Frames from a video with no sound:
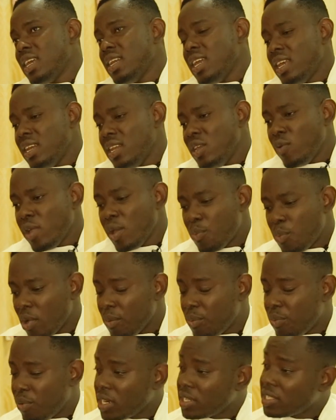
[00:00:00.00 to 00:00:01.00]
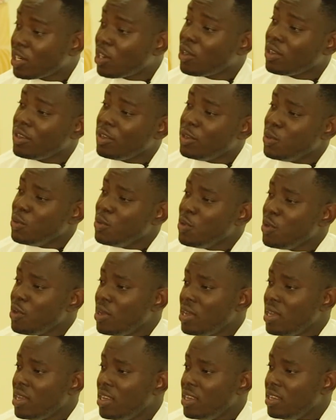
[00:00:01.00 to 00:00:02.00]
in any way put pressure on you
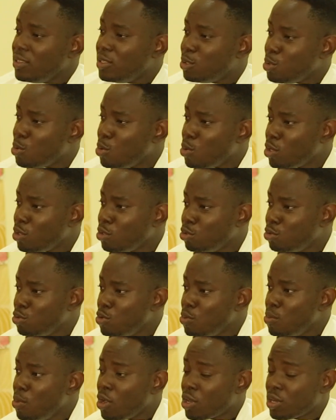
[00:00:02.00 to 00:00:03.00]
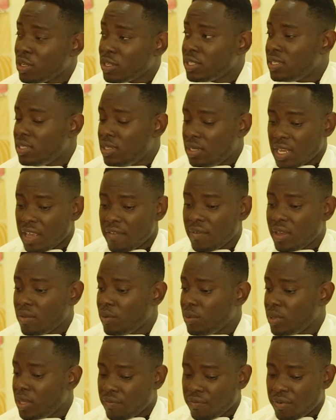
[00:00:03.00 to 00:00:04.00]
to want to do more? Because even
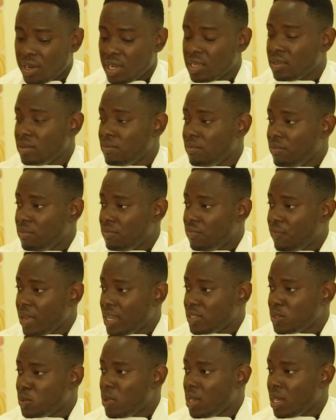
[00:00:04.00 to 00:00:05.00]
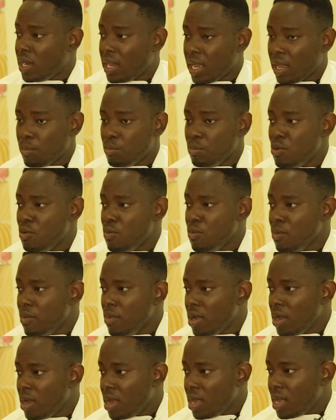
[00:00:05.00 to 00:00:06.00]
with the very first one, like boom,
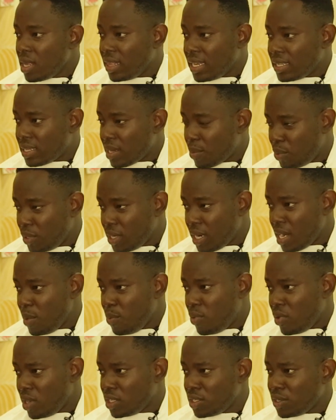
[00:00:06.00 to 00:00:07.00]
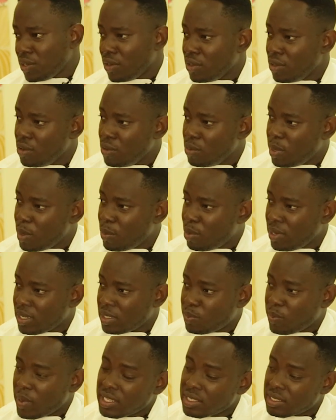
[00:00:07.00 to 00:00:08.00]
does that put any pressure on you? People are
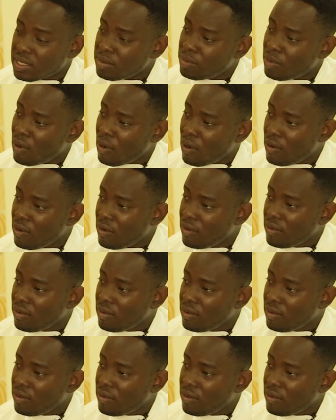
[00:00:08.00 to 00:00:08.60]
expecting more.